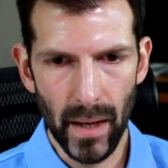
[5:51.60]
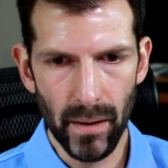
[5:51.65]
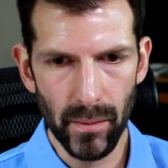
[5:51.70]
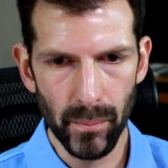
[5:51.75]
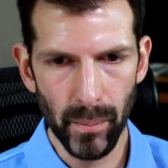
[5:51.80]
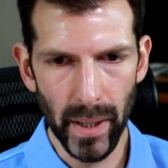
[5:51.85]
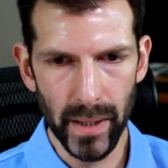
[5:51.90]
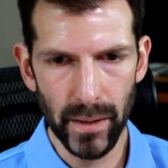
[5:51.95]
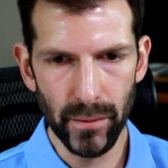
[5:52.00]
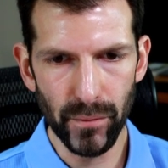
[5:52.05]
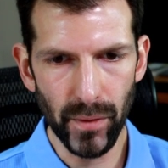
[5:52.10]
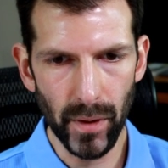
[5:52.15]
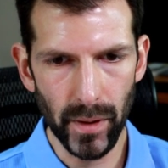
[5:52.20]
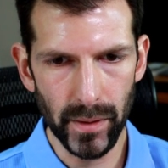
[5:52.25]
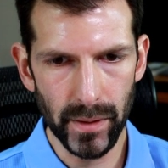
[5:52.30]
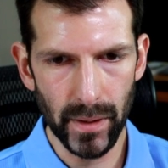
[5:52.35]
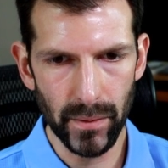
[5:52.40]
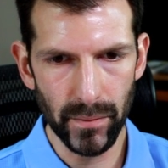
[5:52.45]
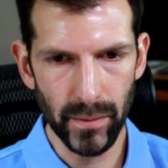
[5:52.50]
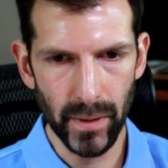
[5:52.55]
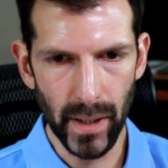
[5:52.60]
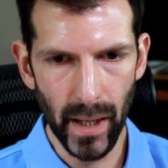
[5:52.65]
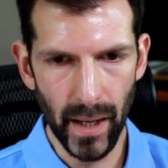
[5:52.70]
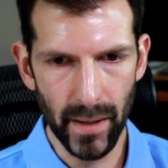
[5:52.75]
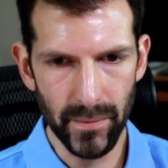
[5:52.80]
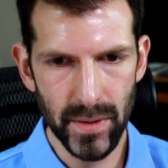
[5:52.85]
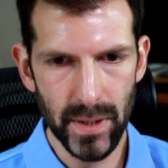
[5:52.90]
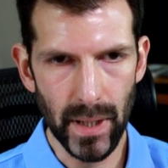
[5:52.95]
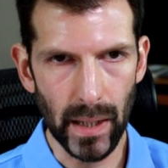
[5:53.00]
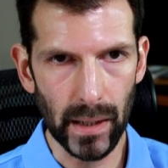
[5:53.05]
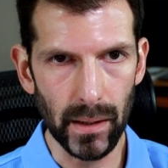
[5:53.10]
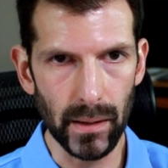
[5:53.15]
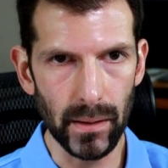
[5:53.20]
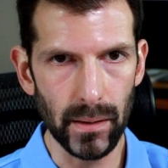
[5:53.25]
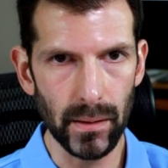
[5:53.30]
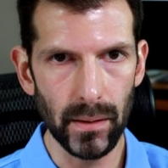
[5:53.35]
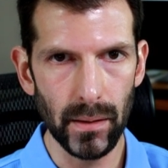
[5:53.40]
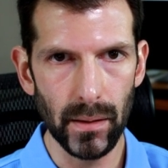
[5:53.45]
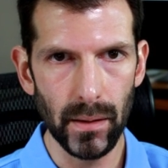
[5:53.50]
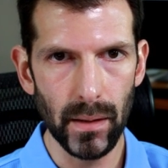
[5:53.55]
by default every half
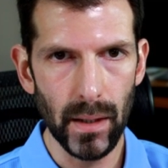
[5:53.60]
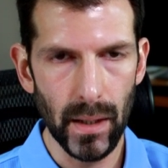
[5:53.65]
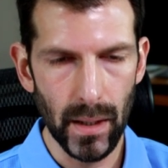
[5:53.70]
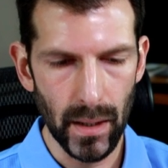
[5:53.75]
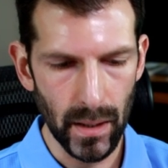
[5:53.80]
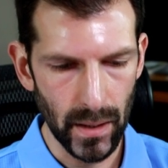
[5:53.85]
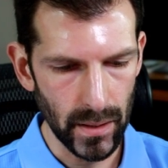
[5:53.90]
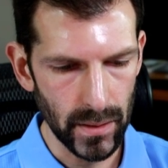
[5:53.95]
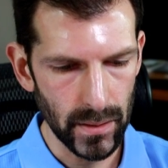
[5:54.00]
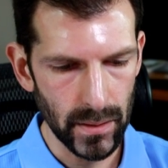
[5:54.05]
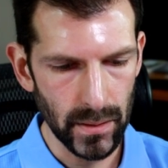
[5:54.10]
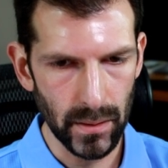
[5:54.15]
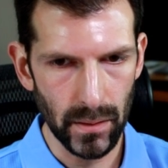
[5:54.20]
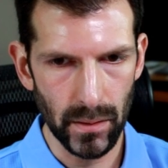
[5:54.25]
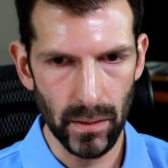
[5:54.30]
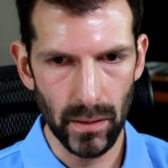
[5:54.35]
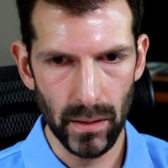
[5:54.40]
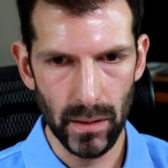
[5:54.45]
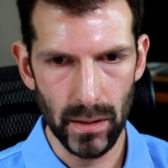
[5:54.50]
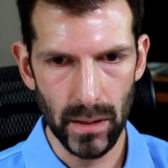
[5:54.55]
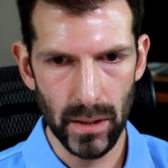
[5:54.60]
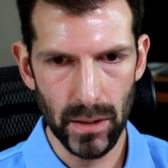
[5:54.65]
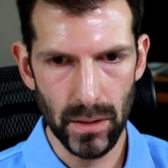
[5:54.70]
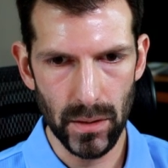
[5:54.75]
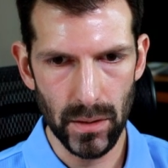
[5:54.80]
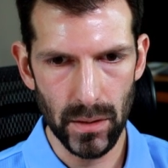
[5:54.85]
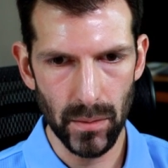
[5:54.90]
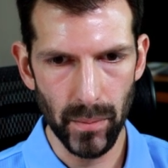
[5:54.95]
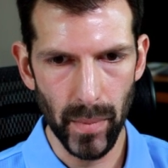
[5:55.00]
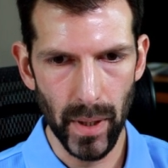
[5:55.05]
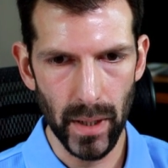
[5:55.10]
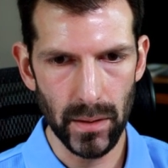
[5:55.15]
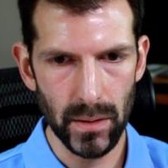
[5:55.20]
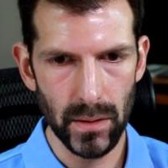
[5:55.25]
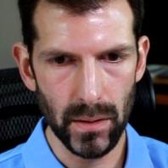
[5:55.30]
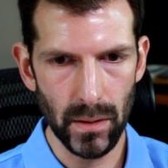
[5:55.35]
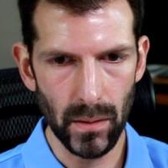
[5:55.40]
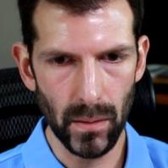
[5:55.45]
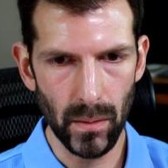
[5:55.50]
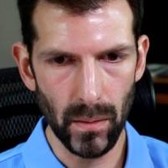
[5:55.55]
second until your conditions are met.
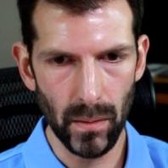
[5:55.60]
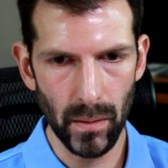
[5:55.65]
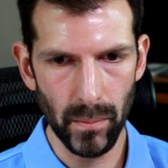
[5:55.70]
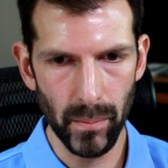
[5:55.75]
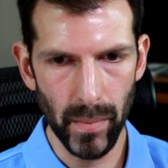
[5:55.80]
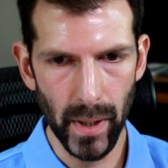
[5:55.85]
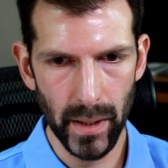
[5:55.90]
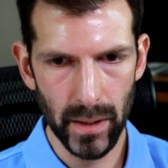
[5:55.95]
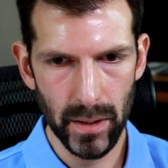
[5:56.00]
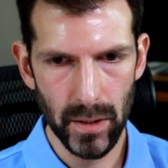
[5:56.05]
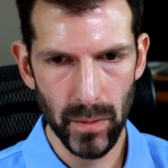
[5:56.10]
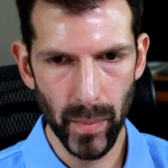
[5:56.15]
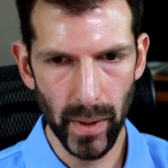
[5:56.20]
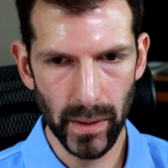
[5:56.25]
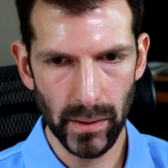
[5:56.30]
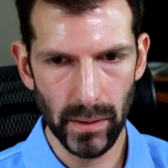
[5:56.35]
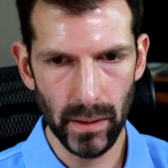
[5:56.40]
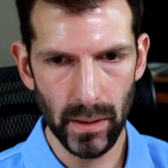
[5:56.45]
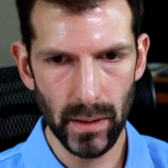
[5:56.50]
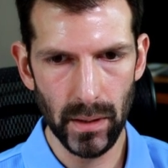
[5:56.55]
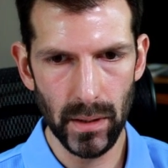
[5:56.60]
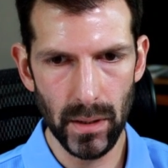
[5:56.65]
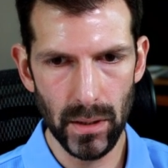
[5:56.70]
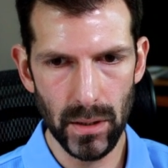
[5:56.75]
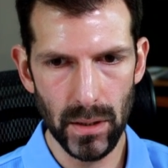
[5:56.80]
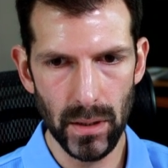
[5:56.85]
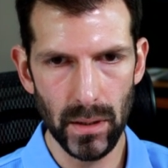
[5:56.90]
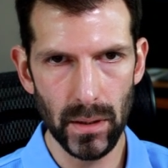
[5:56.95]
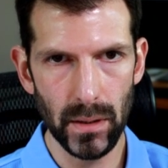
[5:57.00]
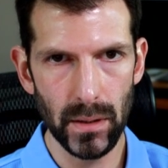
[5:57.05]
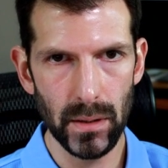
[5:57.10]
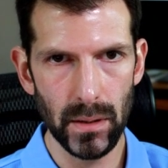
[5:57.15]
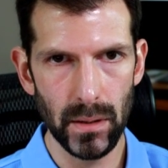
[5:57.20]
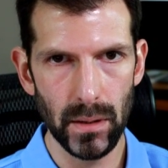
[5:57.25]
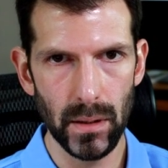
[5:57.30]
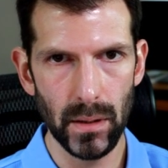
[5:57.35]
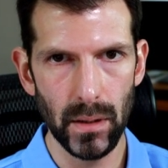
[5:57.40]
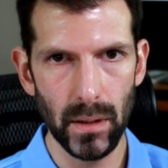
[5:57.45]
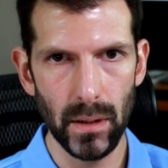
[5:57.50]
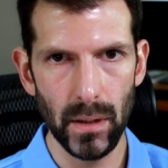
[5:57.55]
So my expected conditions
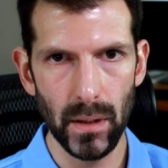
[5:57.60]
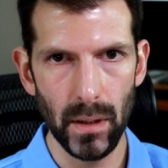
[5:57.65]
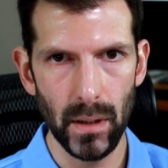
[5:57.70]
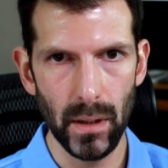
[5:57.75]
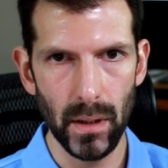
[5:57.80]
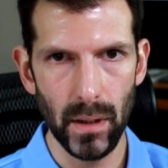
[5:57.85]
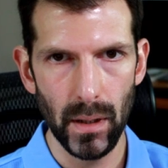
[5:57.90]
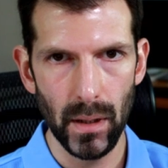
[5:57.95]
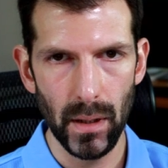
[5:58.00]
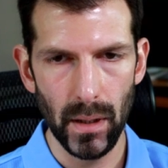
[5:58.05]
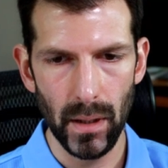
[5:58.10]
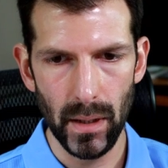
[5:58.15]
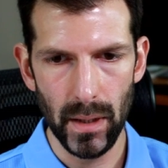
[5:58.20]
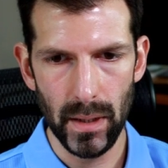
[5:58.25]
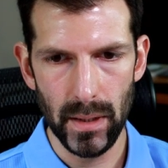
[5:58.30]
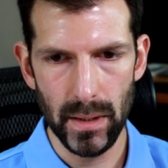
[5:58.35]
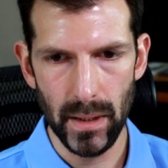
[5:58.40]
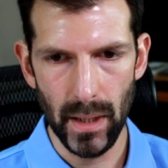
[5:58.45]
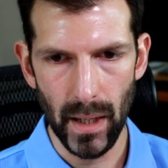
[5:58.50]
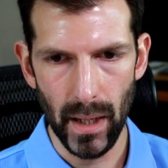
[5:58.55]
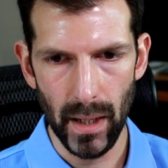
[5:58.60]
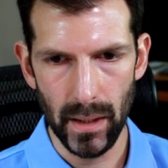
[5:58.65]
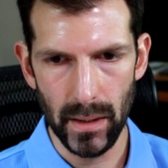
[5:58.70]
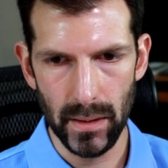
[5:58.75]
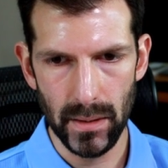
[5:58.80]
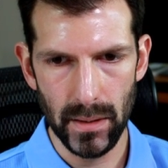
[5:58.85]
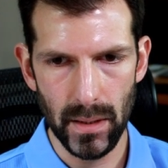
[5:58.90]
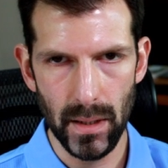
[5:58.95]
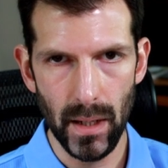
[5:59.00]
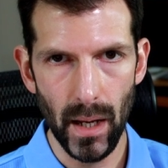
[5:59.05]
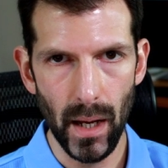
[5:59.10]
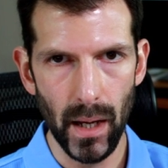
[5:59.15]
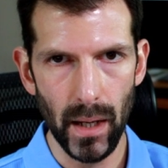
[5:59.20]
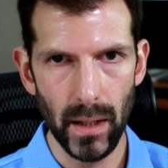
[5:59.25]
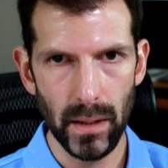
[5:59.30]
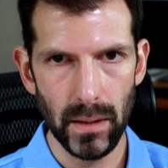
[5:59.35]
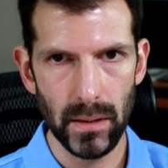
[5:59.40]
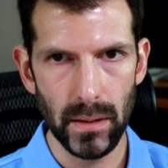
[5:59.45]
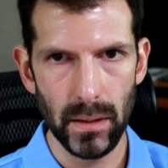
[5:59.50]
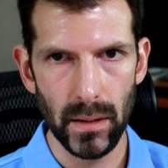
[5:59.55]
is that it's
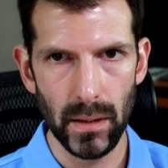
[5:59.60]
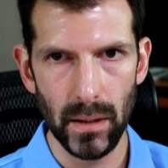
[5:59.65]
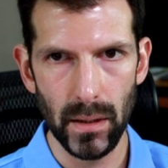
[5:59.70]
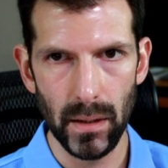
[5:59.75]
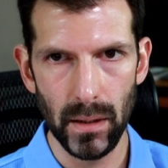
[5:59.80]
not